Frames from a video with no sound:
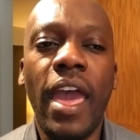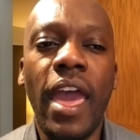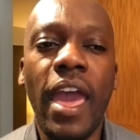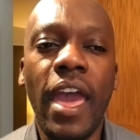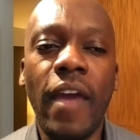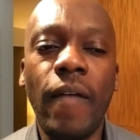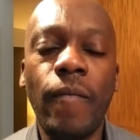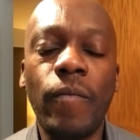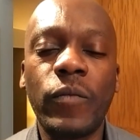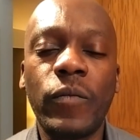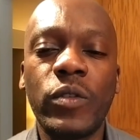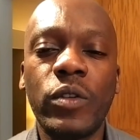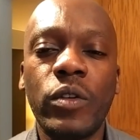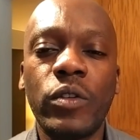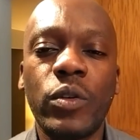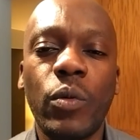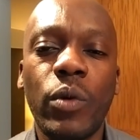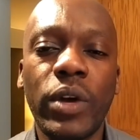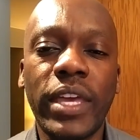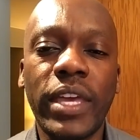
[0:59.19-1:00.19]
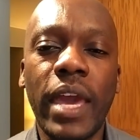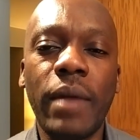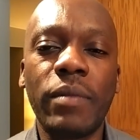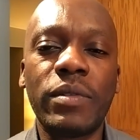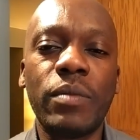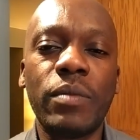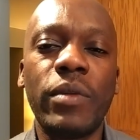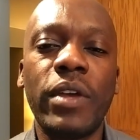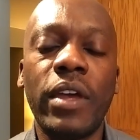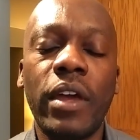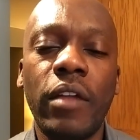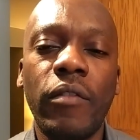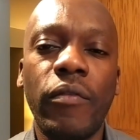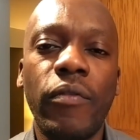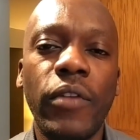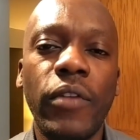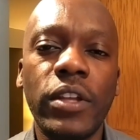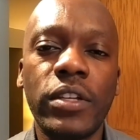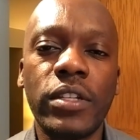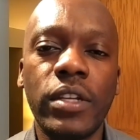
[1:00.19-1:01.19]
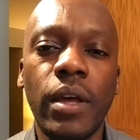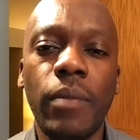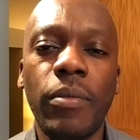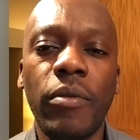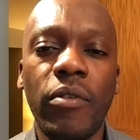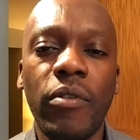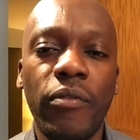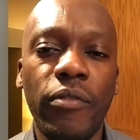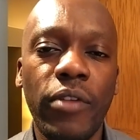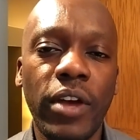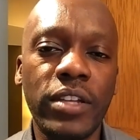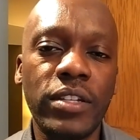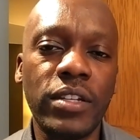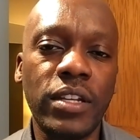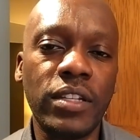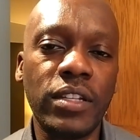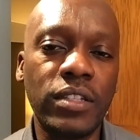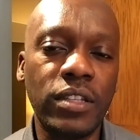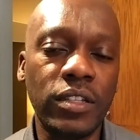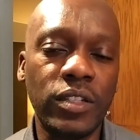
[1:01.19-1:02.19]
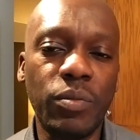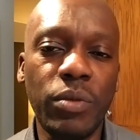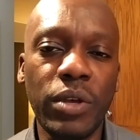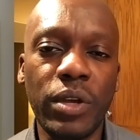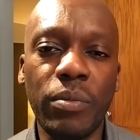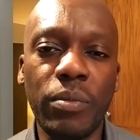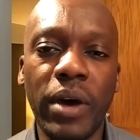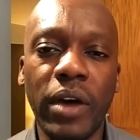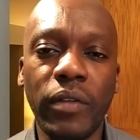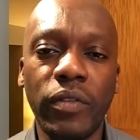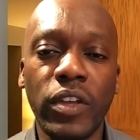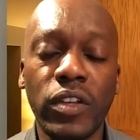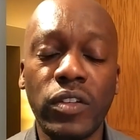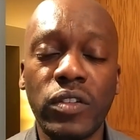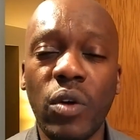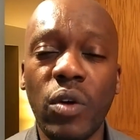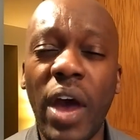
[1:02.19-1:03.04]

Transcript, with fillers: And so what came to me in finishing up the reflection is to speak about this.